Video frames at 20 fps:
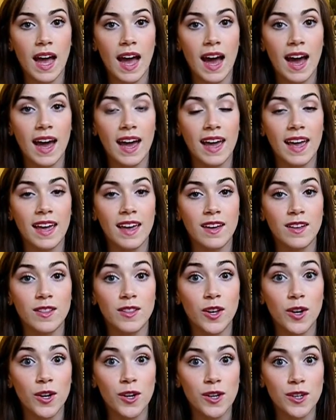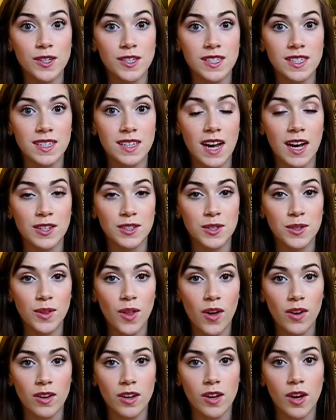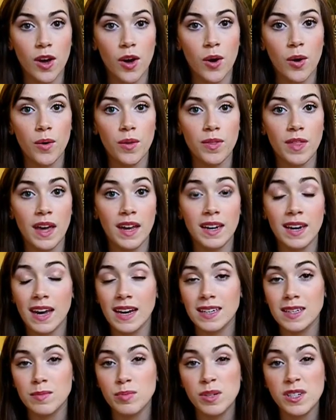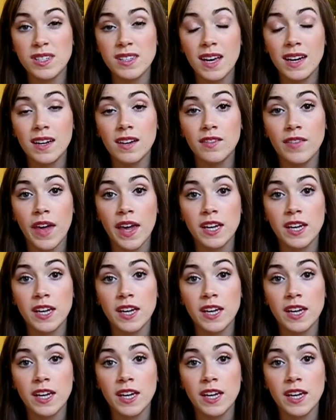I learned not too long ago that 90% of